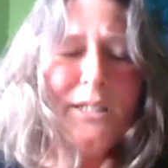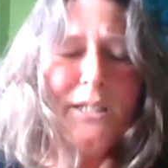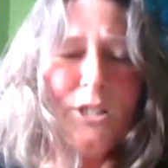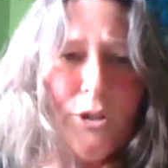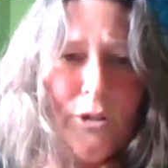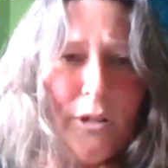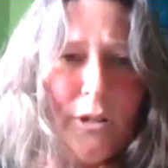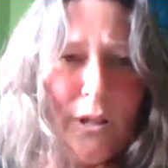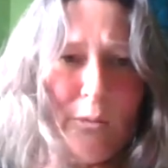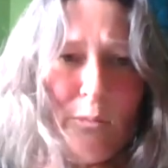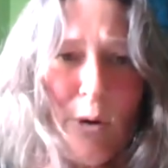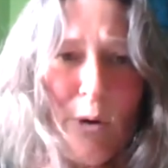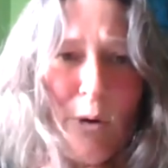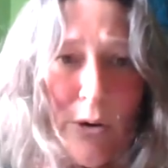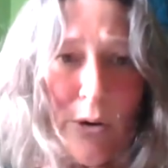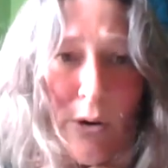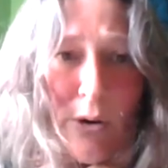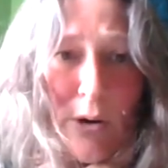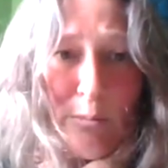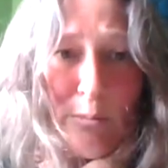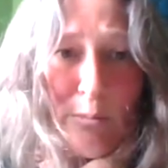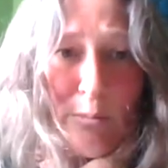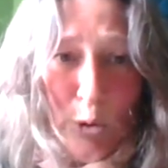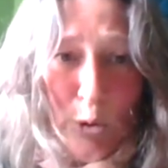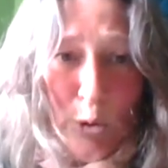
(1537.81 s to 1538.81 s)
do they work on
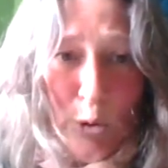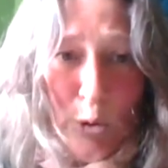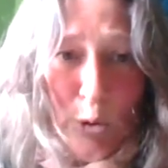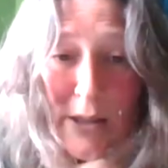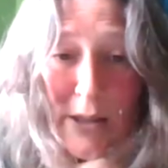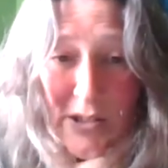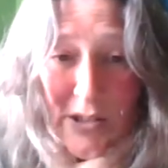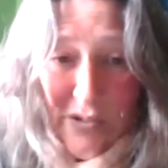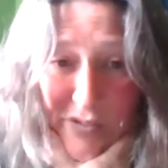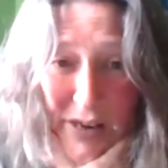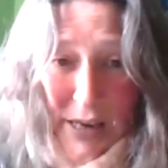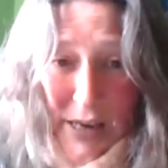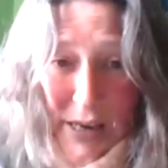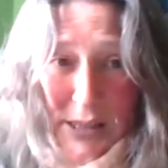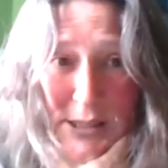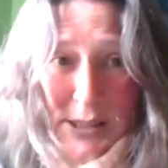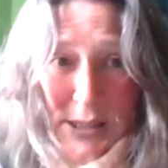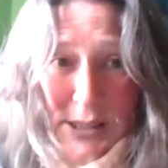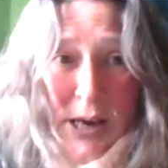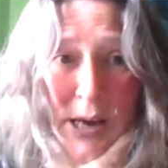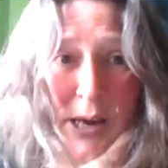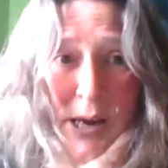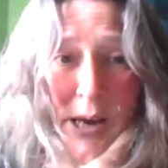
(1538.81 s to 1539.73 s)
a mobile device?